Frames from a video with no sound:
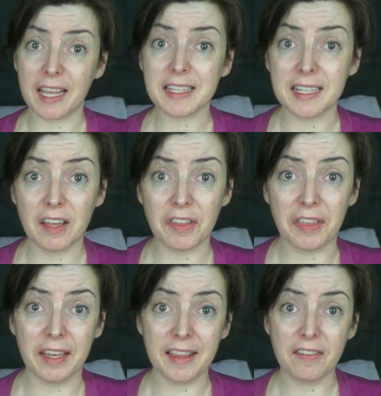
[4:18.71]
That's another
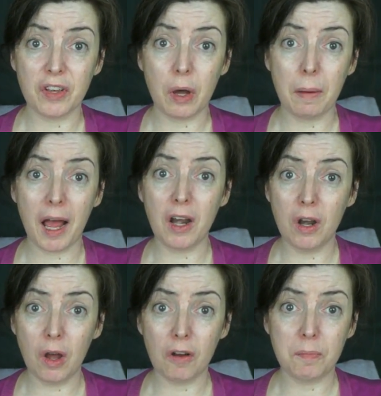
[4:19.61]
thing. They've got a
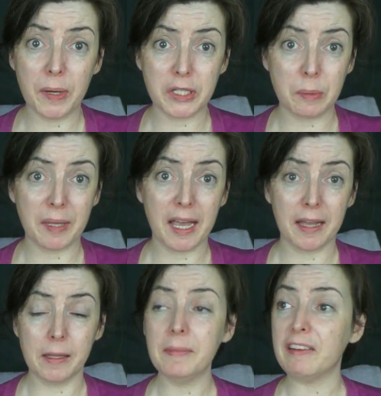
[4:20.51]
lot of budget behind them.